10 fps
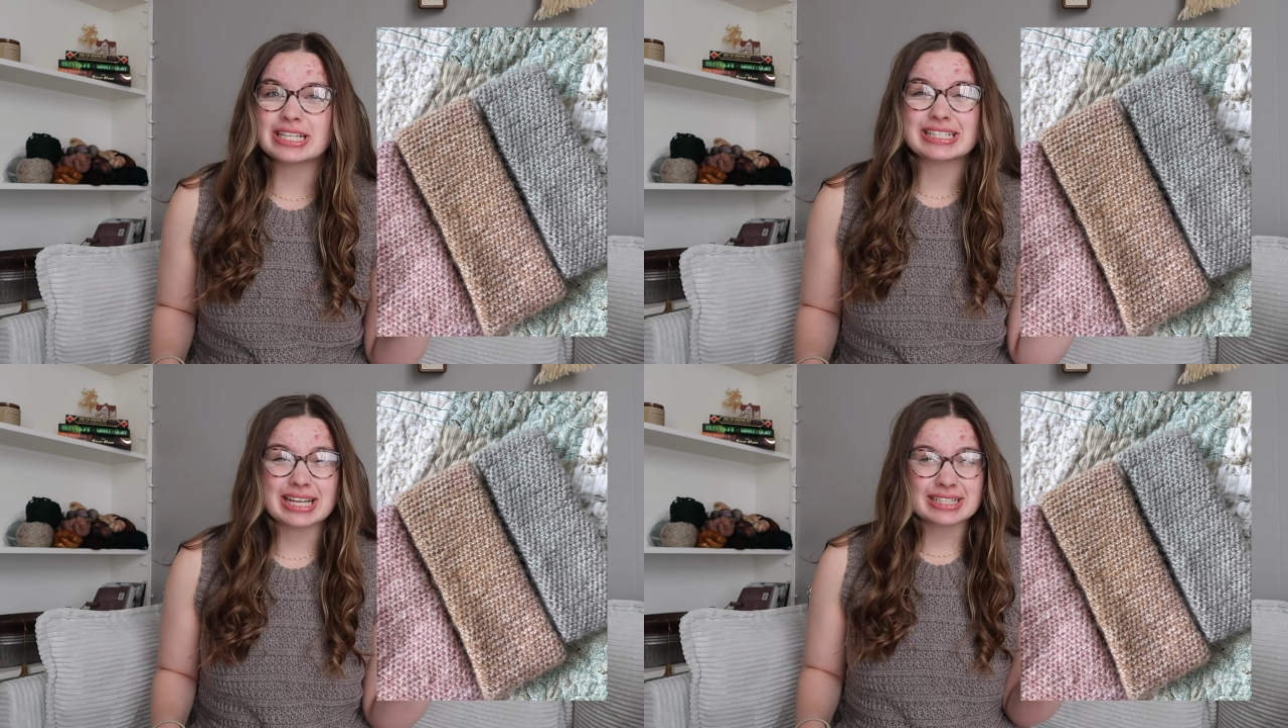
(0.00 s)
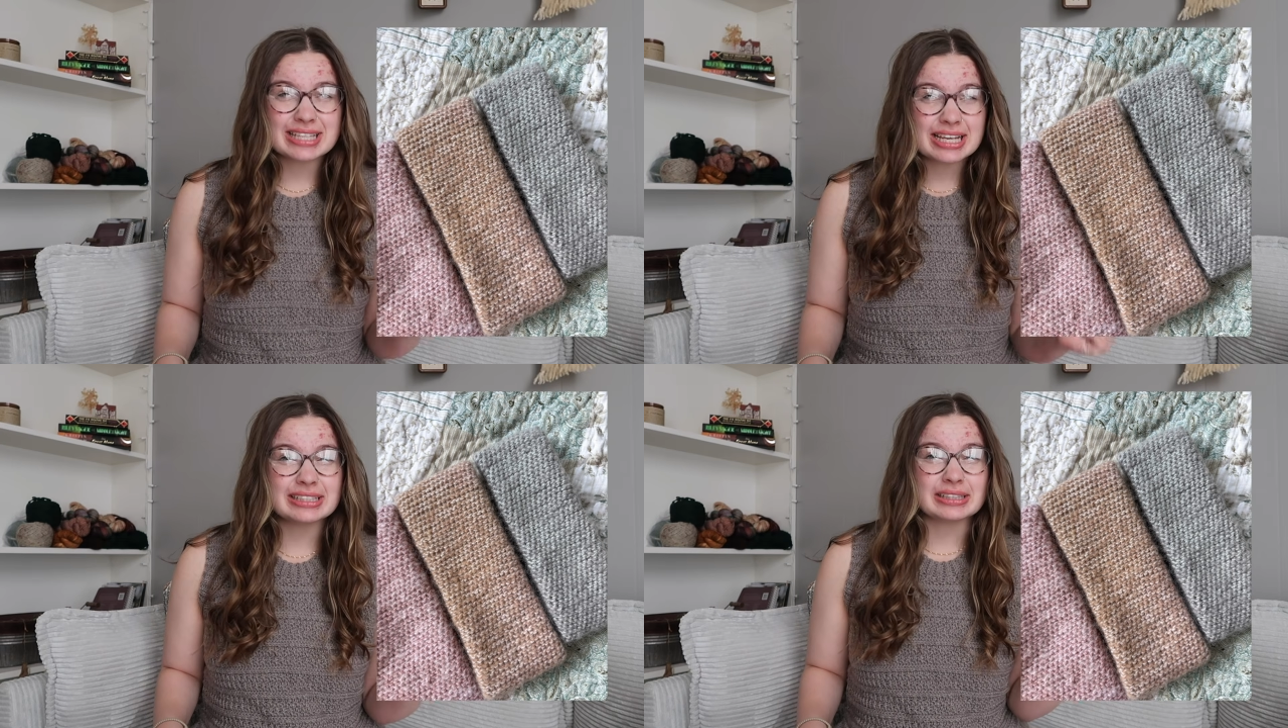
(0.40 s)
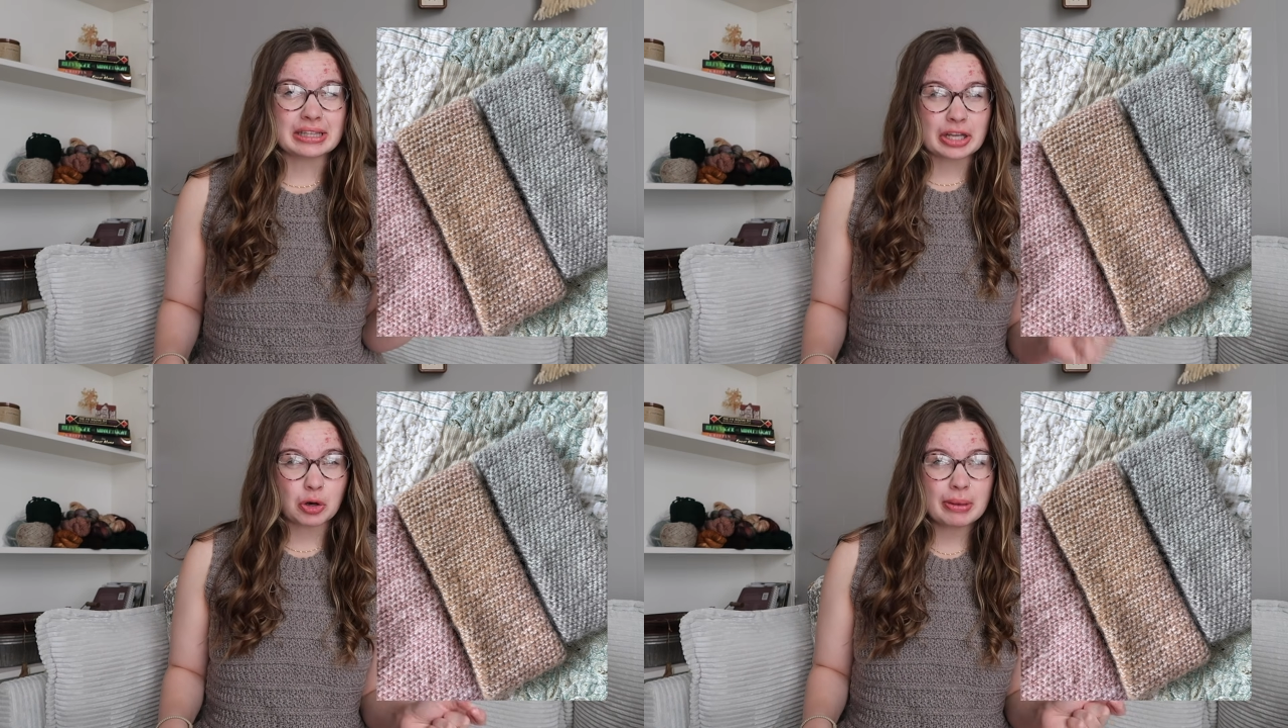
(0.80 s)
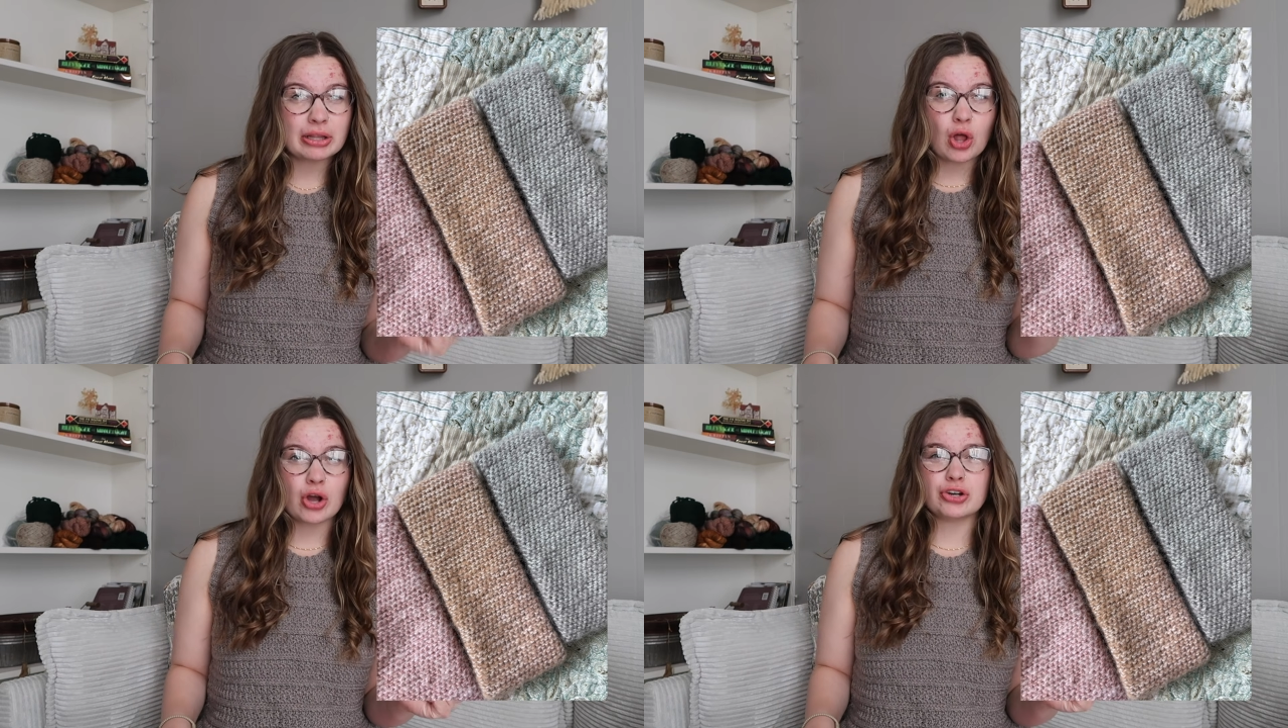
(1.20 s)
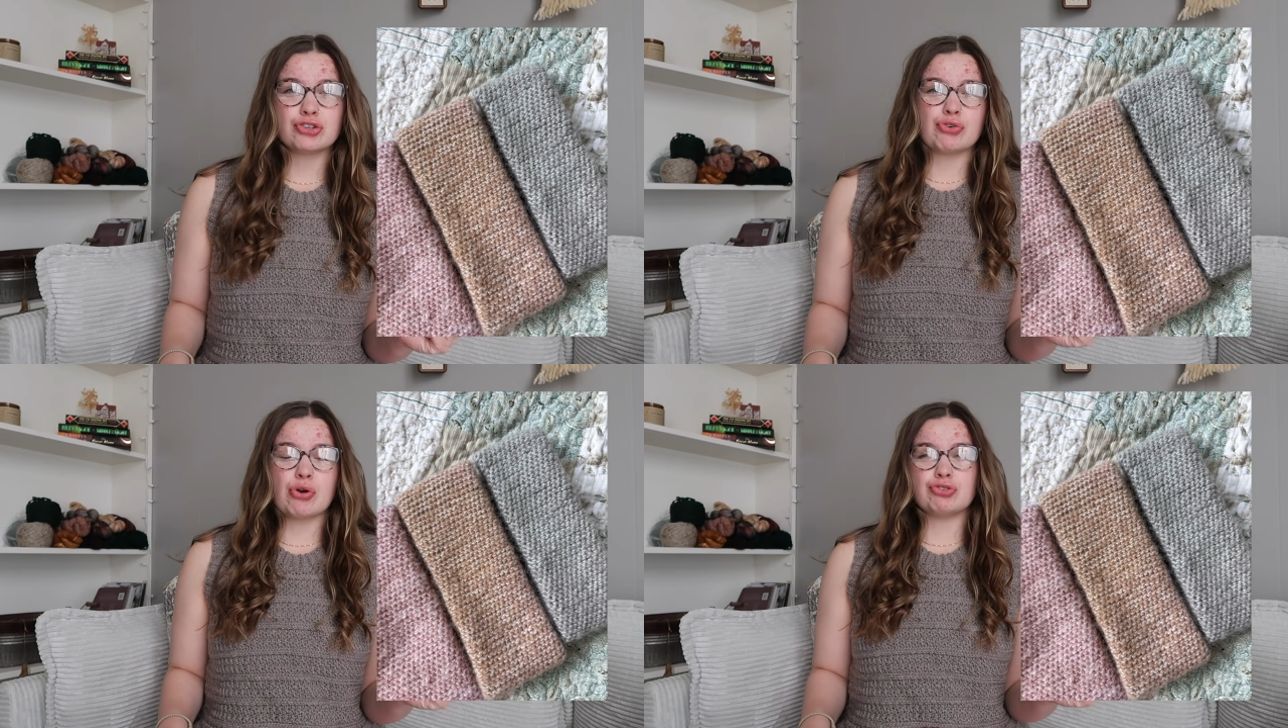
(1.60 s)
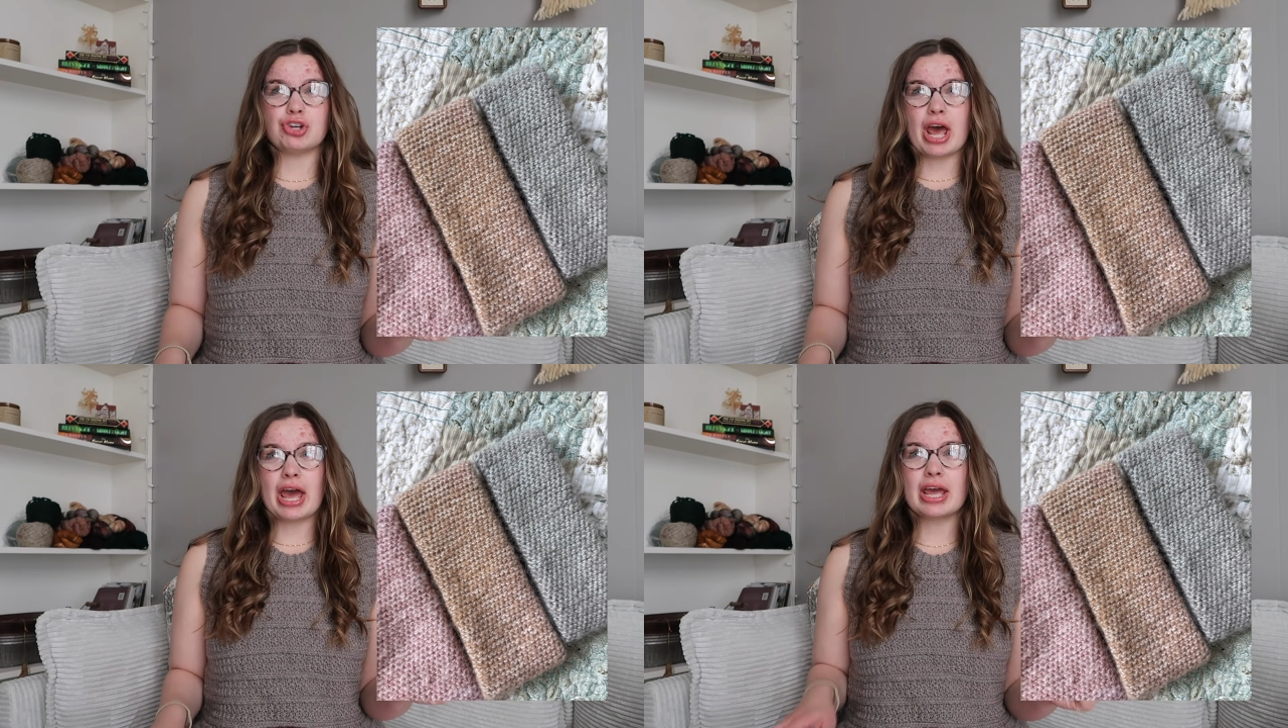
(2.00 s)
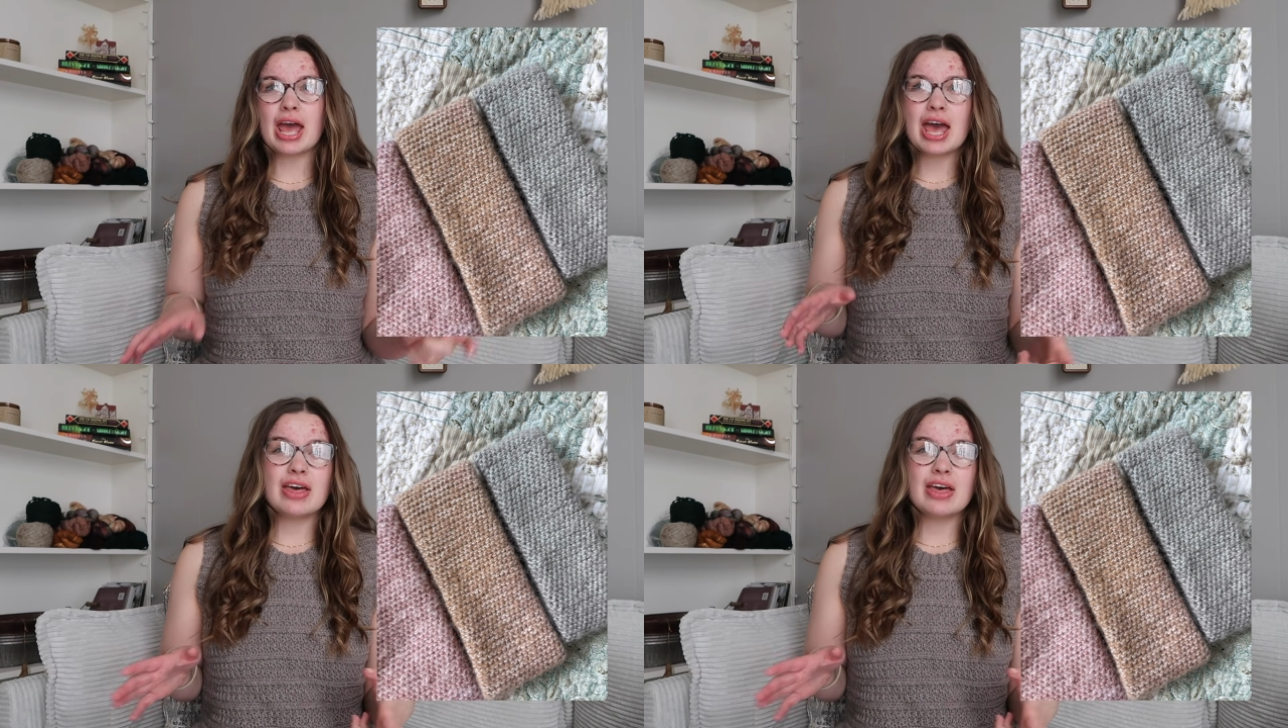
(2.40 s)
it does take a little bit longer to crochet